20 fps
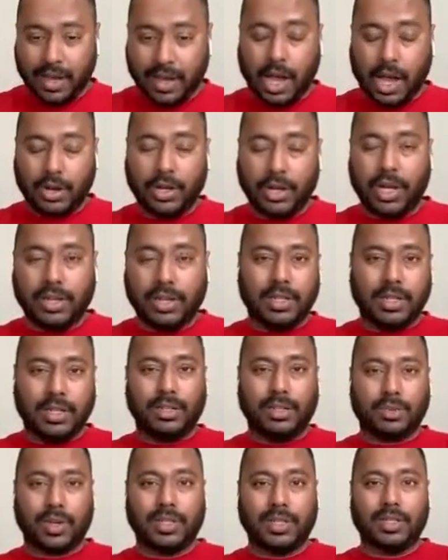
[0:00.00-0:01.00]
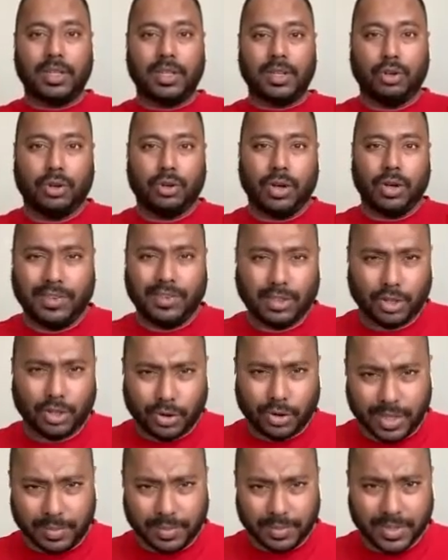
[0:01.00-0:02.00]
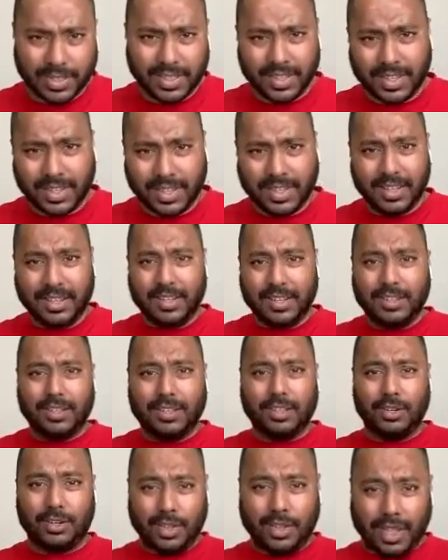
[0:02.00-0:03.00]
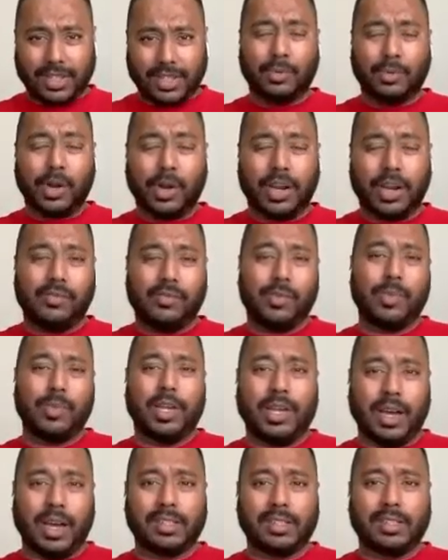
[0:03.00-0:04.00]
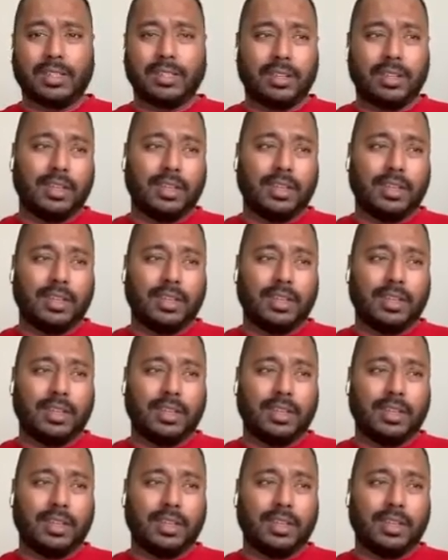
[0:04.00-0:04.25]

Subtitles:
How do you answer this question? Do you have stock tips? That's what everybody asks